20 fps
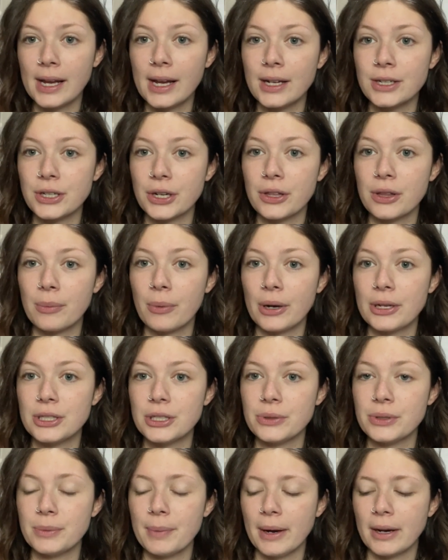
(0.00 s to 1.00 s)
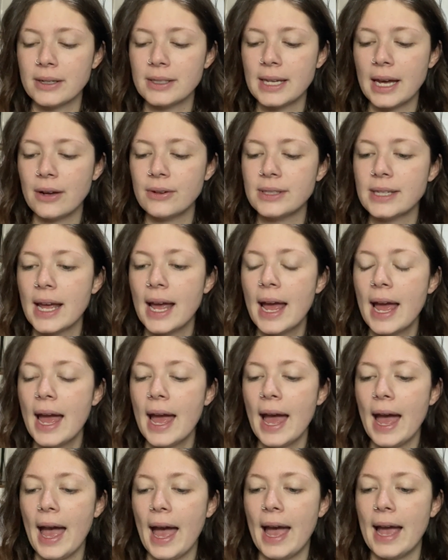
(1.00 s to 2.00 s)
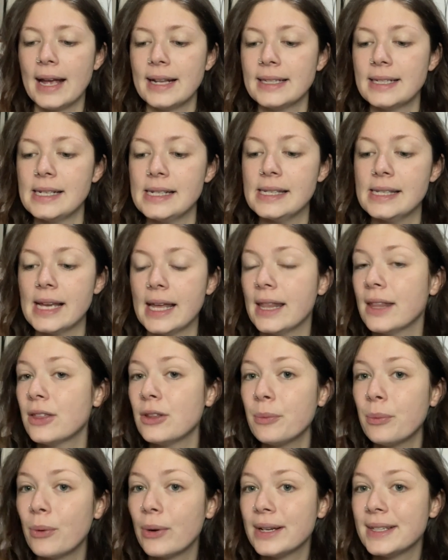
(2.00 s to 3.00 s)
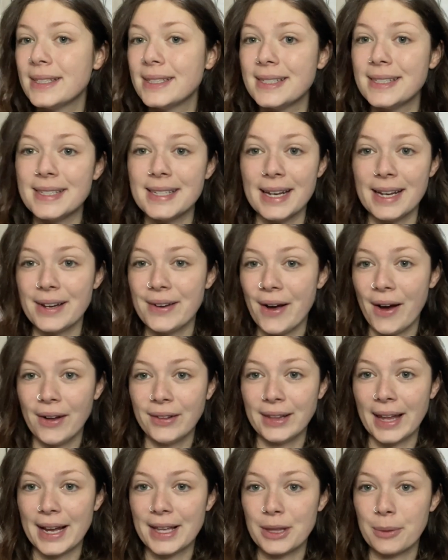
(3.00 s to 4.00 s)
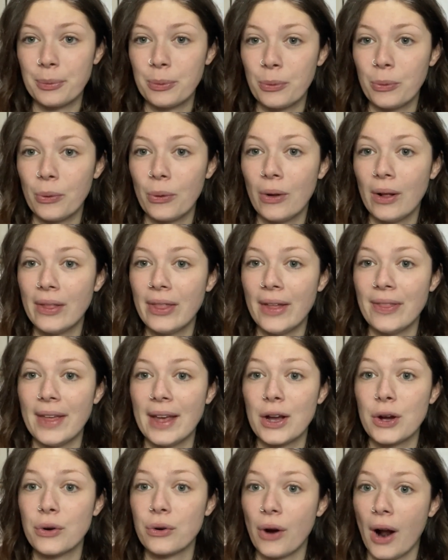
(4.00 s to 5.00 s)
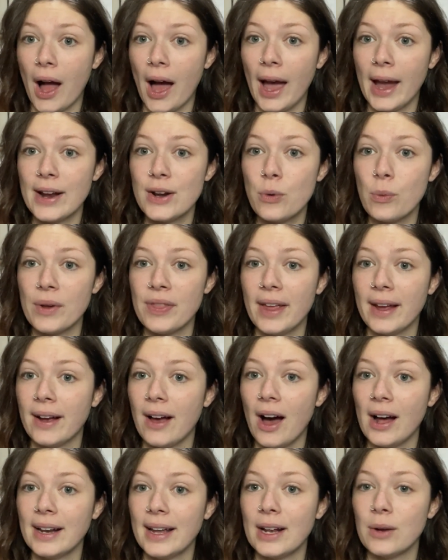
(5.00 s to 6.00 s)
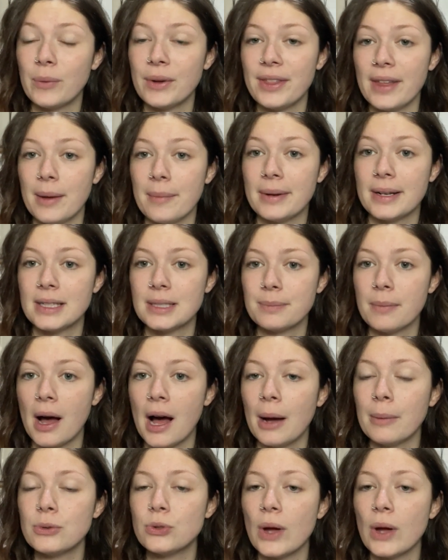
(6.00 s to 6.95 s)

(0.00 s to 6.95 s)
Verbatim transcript: He took the boys to his parents' house and he said that the boys did not like the pool, that they cried when they got in with him and his mom.